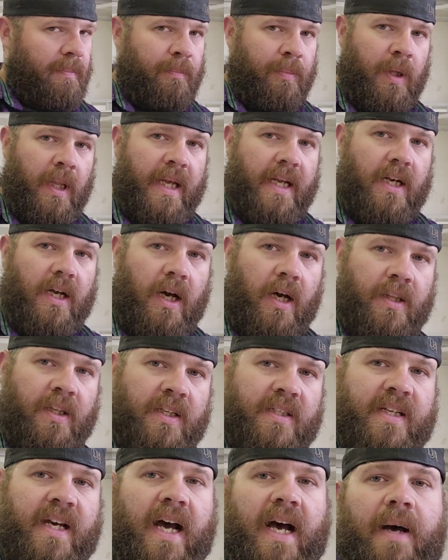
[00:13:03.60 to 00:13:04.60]
plate on
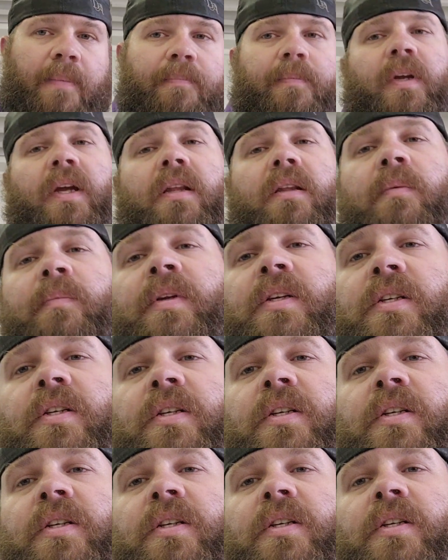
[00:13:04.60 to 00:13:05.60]
the top. Let me
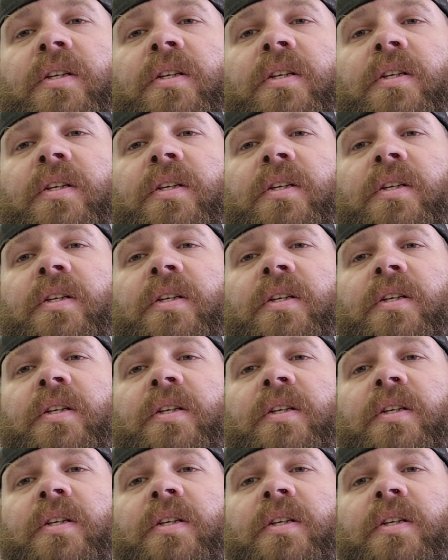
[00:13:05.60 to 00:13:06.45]
just show you. Hold on.